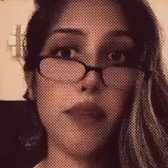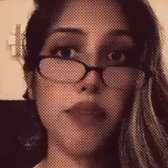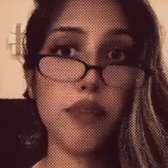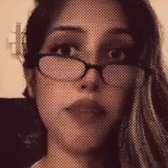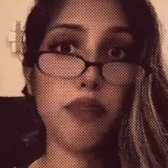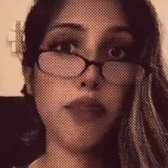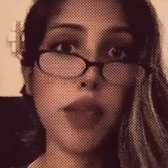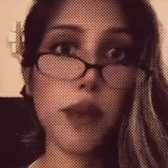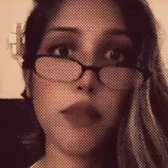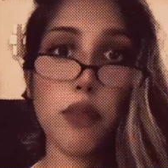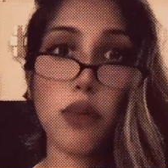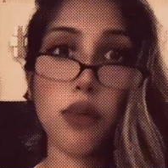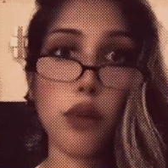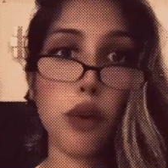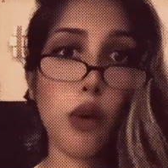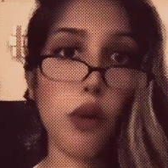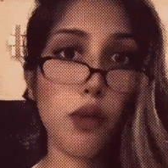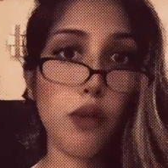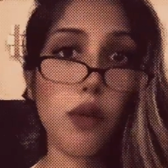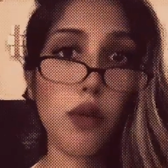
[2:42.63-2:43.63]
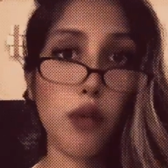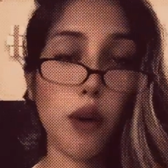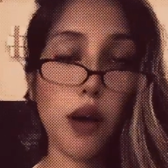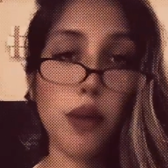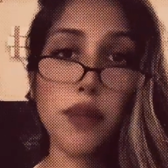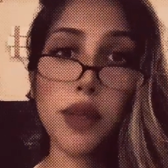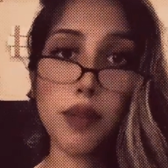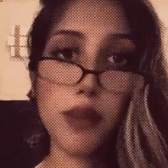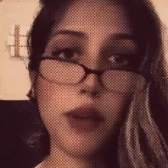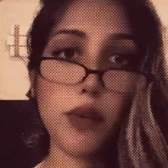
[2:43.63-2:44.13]
people were
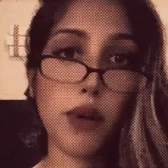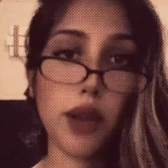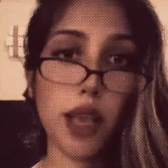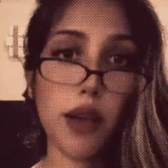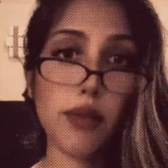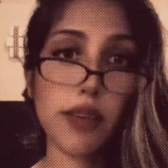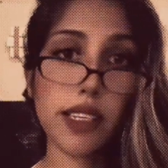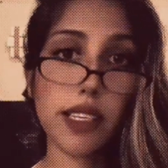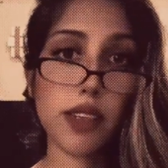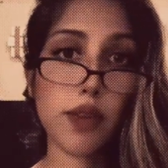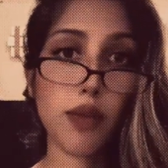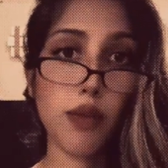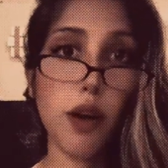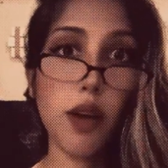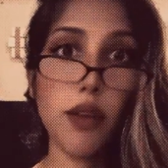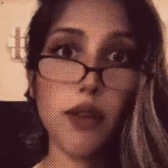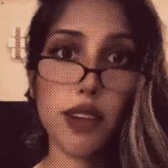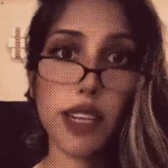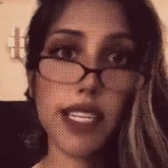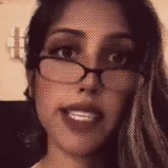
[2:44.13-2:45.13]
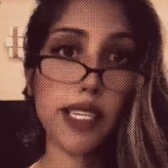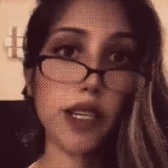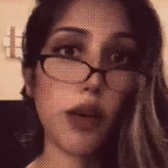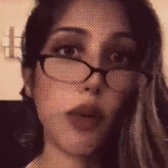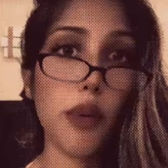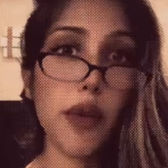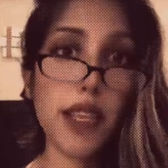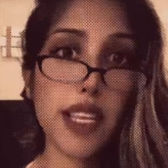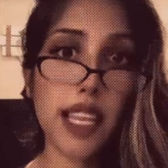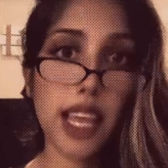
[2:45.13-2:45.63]
overwhelming me when I was in Toronto, just
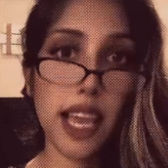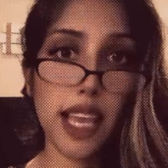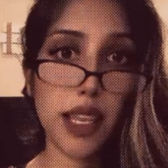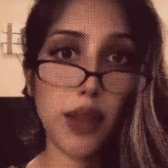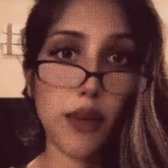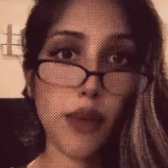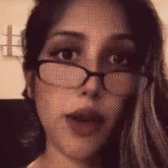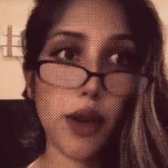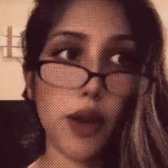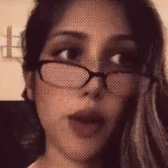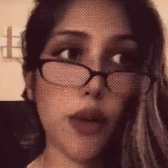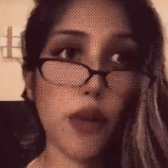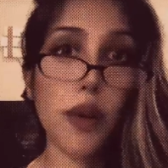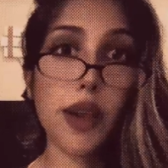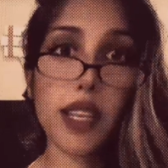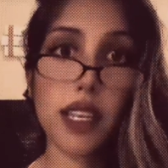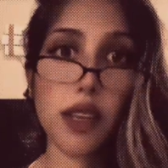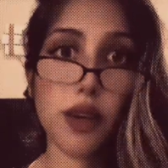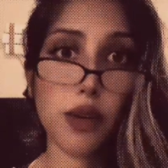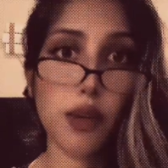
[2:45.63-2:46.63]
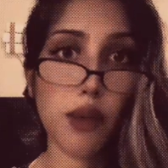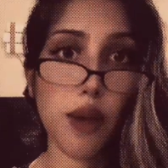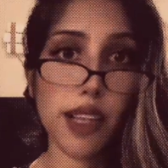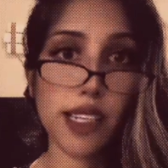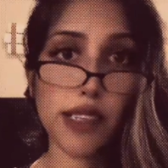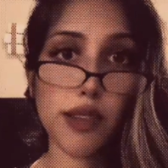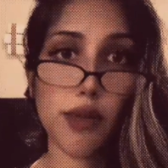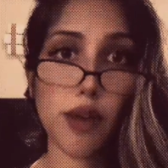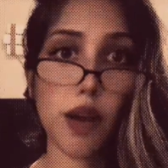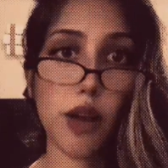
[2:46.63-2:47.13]
going to anywhere, going to a
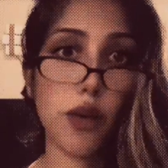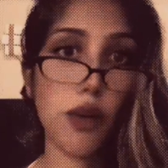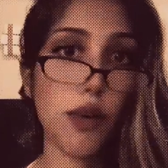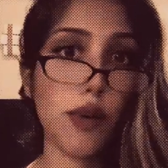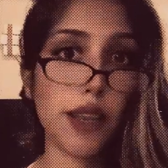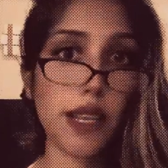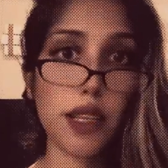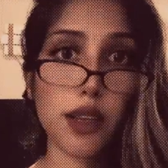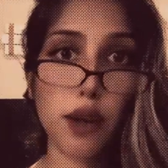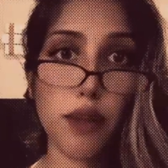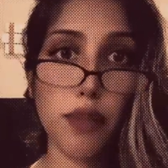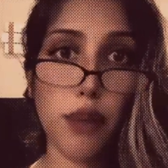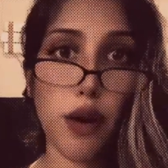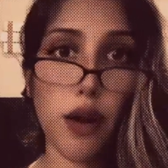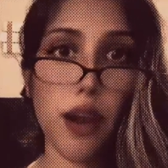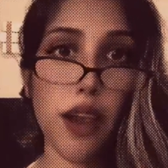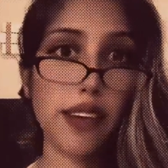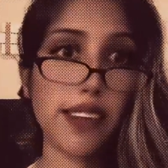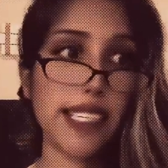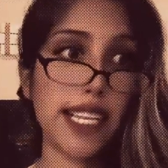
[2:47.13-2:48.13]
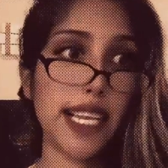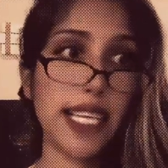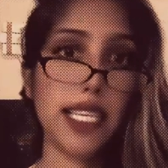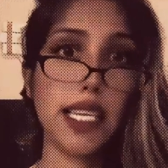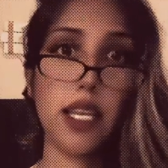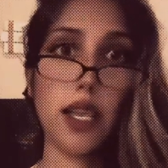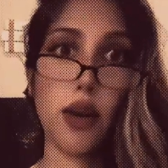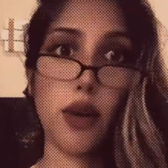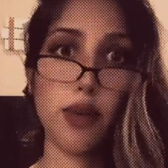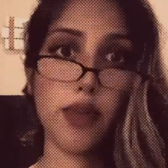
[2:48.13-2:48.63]
restaurant, going to a bar. I was like,
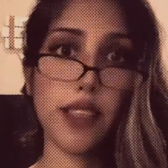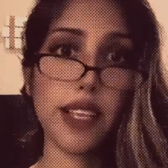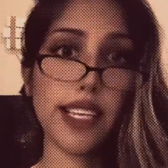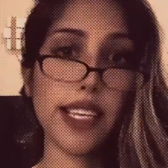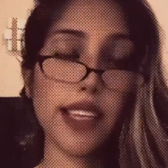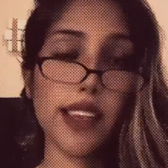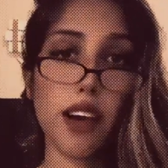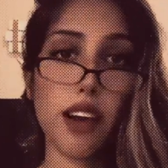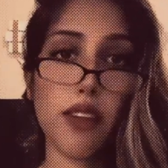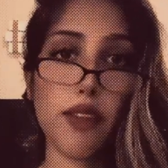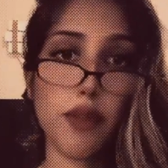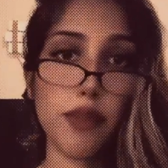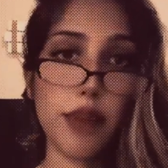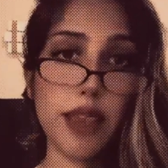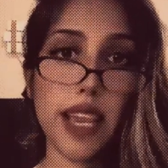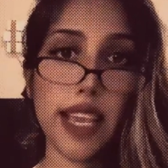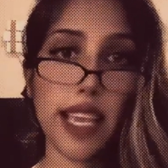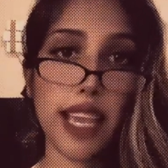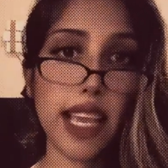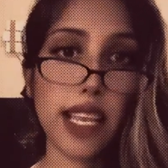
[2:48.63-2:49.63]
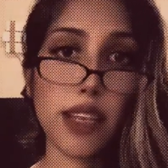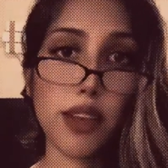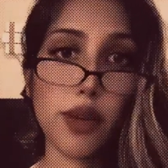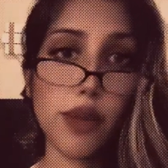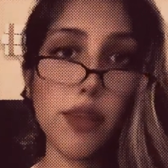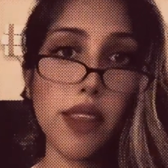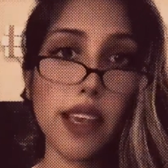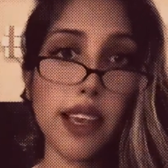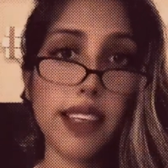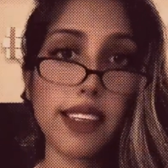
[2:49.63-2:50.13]
no, this is not for me. I can't do
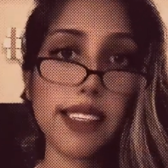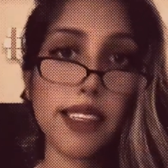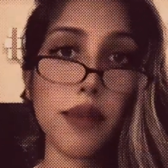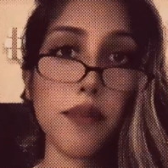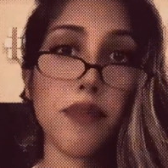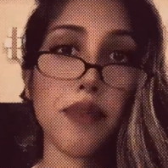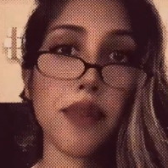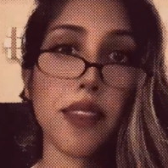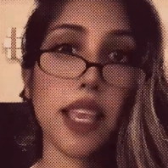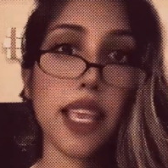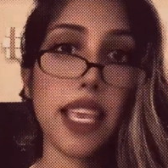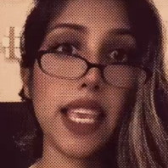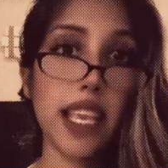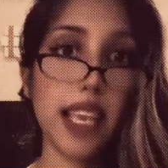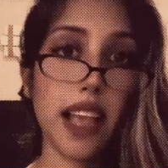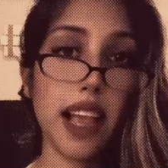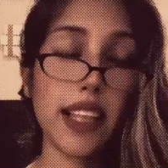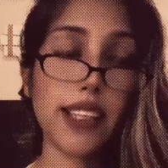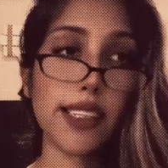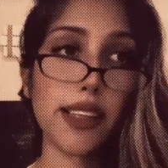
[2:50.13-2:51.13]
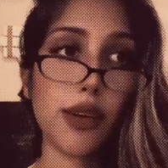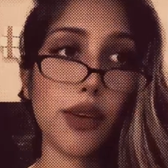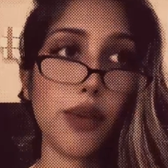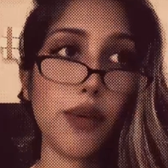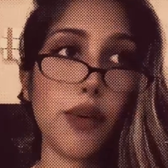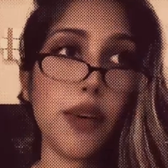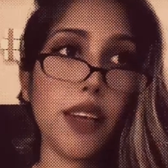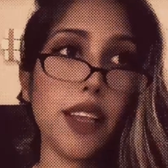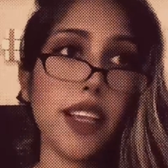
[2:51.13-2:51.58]
this. So